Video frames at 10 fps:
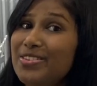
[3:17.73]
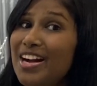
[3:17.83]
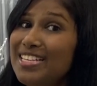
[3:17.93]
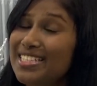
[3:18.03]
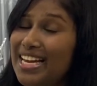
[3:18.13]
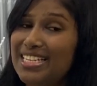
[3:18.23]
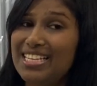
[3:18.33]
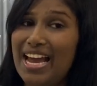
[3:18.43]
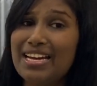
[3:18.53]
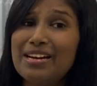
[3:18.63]
you guys
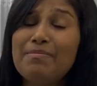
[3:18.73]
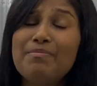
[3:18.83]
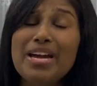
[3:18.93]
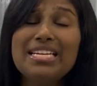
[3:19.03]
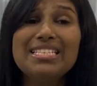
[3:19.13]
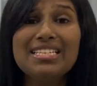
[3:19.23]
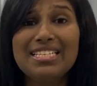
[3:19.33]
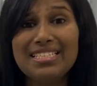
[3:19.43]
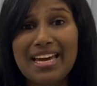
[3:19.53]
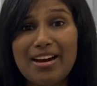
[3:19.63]
get an amazing
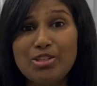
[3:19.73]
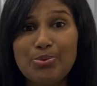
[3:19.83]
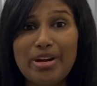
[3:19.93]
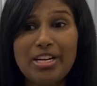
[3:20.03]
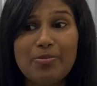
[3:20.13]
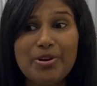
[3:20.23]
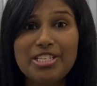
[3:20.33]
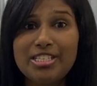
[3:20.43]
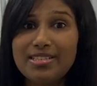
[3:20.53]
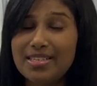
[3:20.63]
discount when you
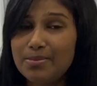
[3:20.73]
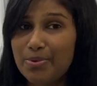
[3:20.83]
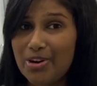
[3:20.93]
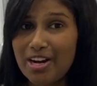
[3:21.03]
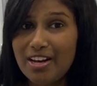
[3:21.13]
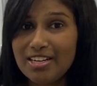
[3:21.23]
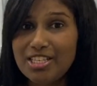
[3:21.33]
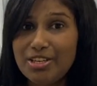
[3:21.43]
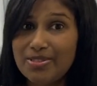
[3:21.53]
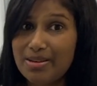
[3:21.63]
purchase this
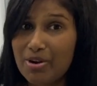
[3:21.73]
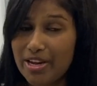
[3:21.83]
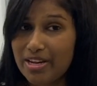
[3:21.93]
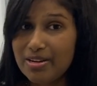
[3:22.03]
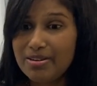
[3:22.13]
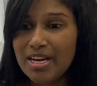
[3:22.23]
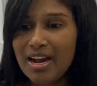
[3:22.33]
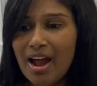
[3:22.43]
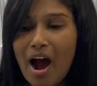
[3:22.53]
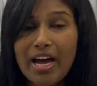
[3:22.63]
product using my code.
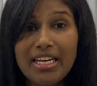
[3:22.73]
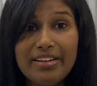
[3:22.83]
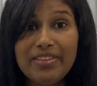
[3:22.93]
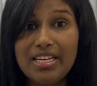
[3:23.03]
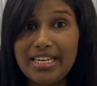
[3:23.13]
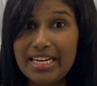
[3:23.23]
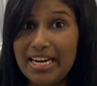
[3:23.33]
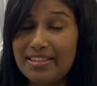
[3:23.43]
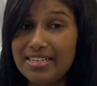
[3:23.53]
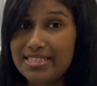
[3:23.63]
I'll leave the link
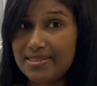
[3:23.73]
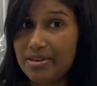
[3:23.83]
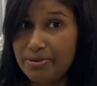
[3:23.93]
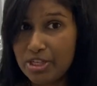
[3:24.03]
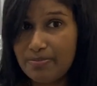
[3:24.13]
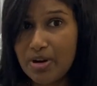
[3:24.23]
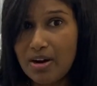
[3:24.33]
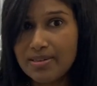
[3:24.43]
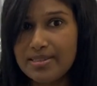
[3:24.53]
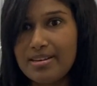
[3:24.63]
in the description
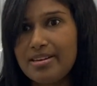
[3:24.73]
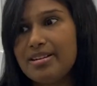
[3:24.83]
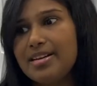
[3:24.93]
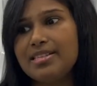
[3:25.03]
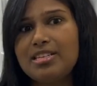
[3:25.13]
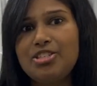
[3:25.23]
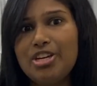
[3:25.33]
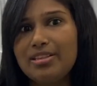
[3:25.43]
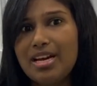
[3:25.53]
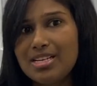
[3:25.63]
box so you guys can
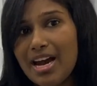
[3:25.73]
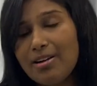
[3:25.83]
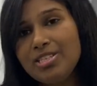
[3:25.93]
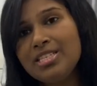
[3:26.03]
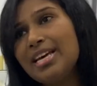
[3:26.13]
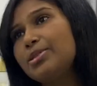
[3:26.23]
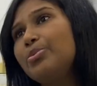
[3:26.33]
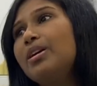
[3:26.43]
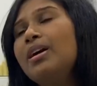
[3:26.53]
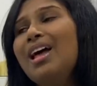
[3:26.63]
check that out as
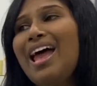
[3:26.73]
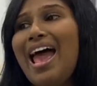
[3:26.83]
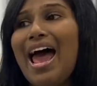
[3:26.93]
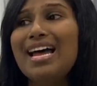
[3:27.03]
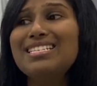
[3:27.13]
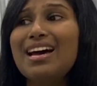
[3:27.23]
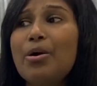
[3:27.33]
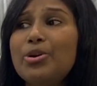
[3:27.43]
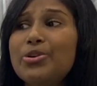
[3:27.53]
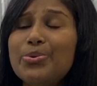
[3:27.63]
well. And
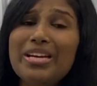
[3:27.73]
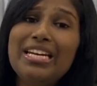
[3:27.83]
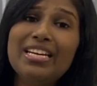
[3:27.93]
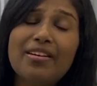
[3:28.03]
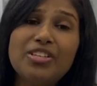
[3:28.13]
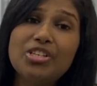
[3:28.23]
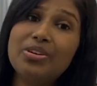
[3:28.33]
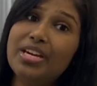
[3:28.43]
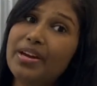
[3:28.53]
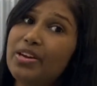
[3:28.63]
I would really love to
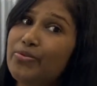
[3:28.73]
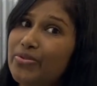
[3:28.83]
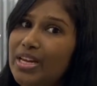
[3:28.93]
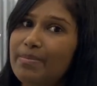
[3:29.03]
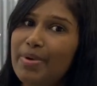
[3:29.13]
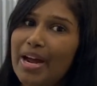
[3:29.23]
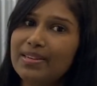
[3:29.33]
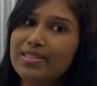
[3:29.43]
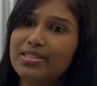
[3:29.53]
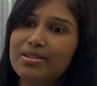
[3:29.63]
hear your
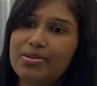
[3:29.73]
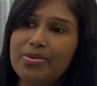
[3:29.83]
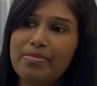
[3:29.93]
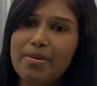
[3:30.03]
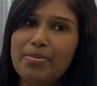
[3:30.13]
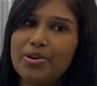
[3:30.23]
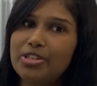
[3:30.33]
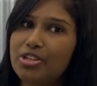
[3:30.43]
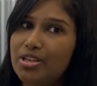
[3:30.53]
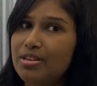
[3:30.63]
feedback, so remember
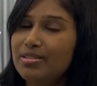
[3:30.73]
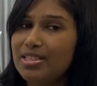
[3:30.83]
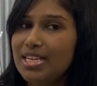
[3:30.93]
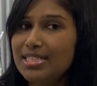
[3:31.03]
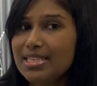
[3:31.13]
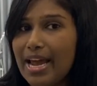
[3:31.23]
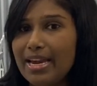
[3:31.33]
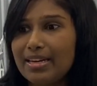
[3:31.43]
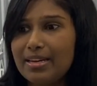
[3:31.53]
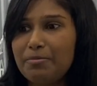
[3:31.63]
to use this
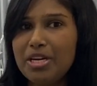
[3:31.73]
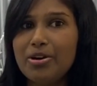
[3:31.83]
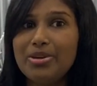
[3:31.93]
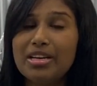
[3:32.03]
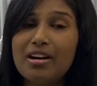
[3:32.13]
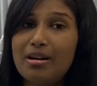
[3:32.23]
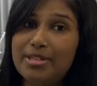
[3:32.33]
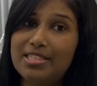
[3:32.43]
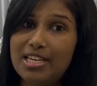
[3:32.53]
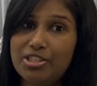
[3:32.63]
and let me know in the
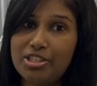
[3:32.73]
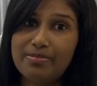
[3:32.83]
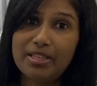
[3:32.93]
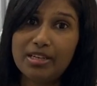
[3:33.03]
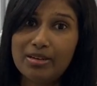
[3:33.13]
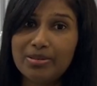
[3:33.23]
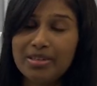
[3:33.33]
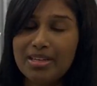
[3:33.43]
comment section below.